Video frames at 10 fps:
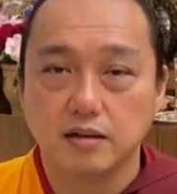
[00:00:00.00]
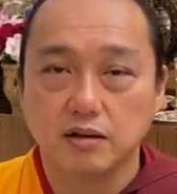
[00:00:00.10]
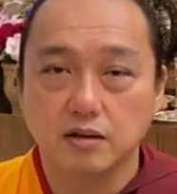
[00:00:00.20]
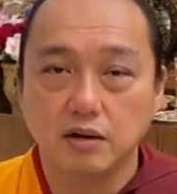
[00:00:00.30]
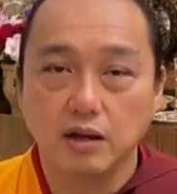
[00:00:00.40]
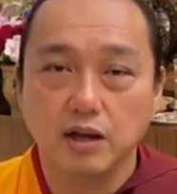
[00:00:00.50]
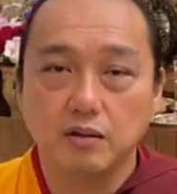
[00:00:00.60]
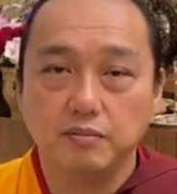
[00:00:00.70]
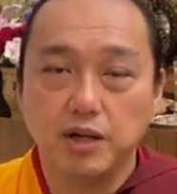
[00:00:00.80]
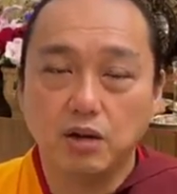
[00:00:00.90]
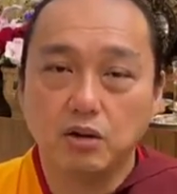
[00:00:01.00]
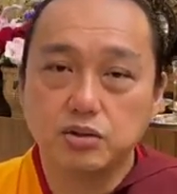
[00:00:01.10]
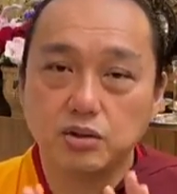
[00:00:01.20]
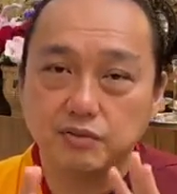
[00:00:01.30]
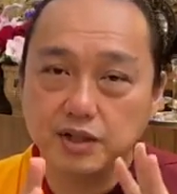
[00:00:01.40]
Okay?
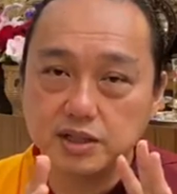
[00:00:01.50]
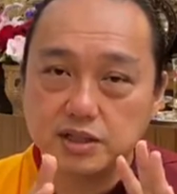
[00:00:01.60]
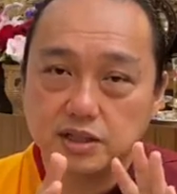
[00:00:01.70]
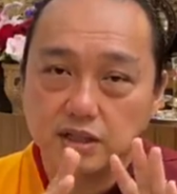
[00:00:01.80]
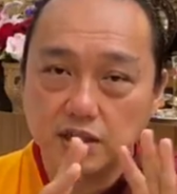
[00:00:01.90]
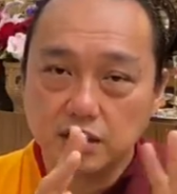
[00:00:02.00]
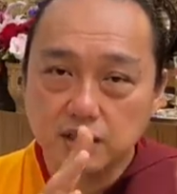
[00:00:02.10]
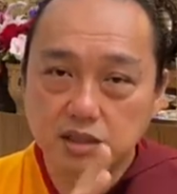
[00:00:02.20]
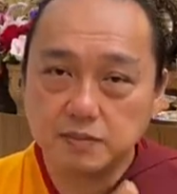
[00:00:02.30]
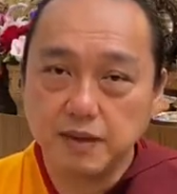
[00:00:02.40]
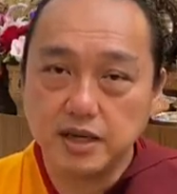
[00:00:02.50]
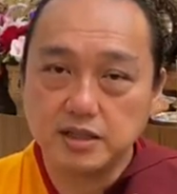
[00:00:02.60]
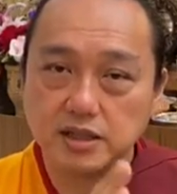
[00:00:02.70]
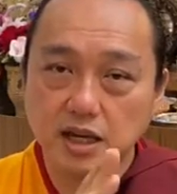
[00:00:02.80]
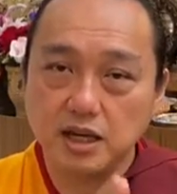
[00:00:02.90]
Because of this
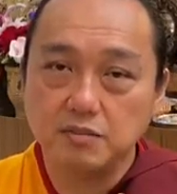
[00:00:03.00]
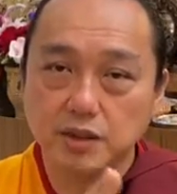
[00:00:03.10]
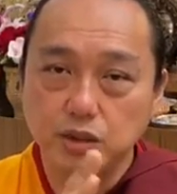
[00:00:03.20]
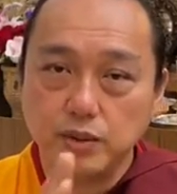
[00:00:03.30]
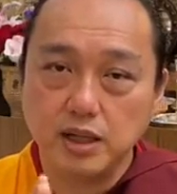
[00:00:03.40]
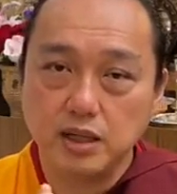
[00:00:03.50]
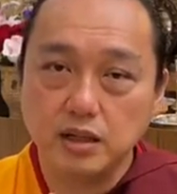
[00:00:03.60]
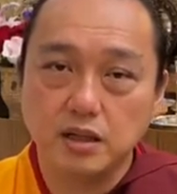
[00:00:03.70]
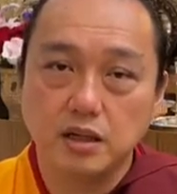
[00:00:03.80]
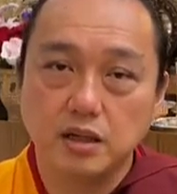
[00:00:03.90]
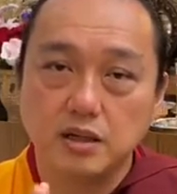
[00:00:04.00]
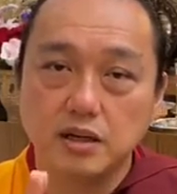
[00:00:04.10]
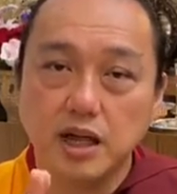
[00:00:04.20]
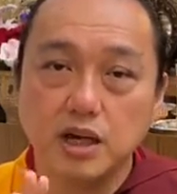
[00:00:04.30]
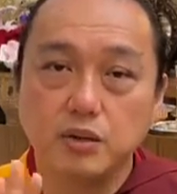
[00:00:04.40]
space in between,
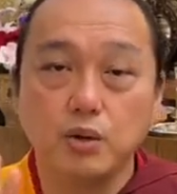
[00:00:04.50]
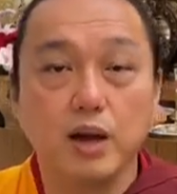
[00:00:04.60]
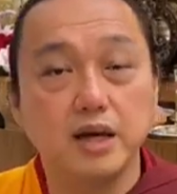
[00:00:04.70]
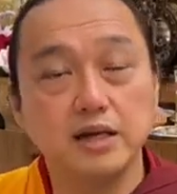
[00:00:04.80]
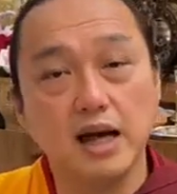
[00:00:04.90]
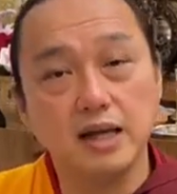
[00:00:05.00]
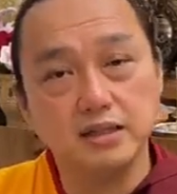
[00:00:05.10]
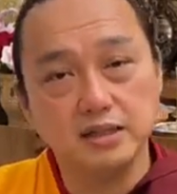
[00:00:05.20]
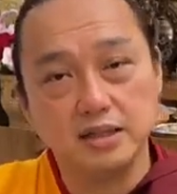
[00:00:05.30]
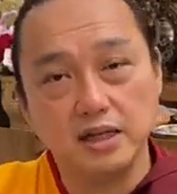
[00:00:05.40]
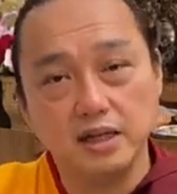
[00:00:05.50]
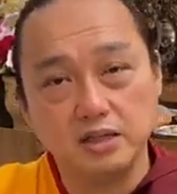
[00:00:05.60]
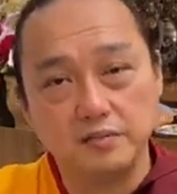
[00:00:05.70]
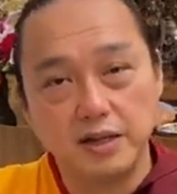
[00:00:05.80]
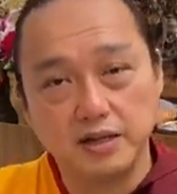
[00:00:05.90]
then you can dance in the
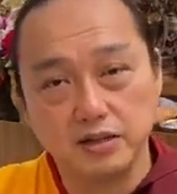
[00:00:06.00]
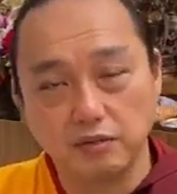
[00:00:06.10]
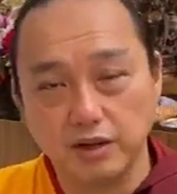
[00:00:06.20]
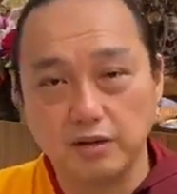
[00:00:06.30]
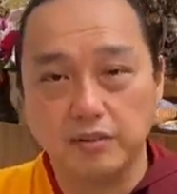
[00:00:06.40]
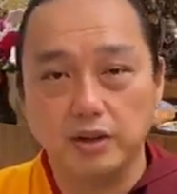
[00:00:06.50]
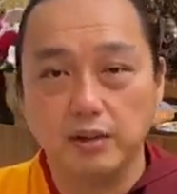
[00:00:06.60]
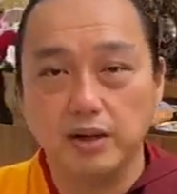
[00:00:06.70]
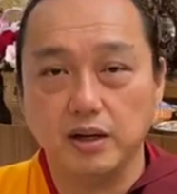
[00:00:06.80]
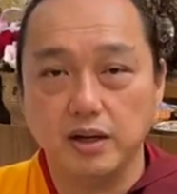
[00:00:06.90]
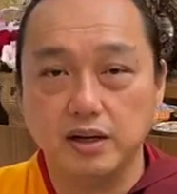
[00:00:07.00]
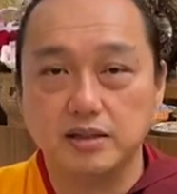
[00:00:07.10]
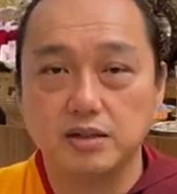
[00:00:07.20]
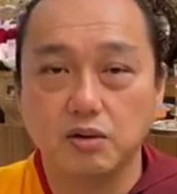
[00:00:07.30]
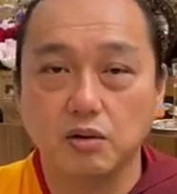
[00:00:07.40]
space of in between.
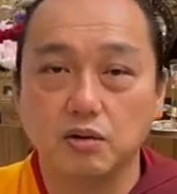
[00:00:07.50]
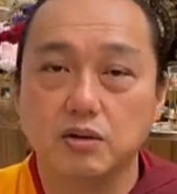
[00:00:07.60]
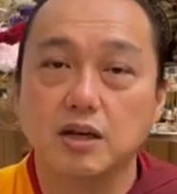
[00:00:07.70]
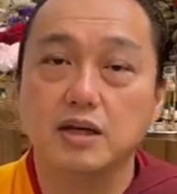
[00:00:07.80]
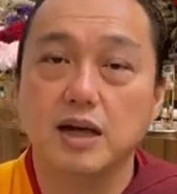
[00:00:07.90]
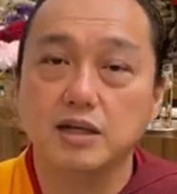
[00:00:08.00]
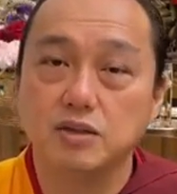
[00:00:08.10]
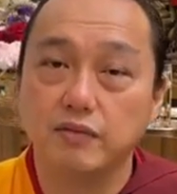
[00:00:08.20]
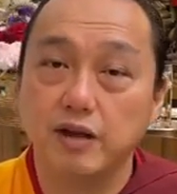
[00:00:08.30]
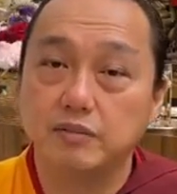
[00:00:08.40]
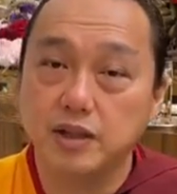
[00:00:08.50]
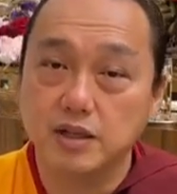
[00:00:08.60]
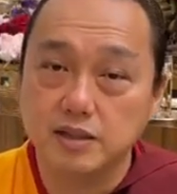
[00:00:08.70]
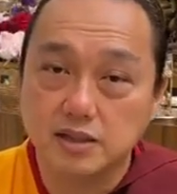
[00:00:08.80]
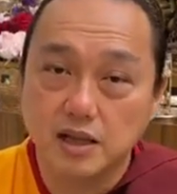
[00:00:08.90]
That's called the dance of
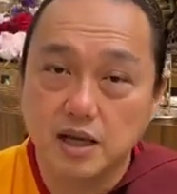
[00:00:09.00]
emptiness.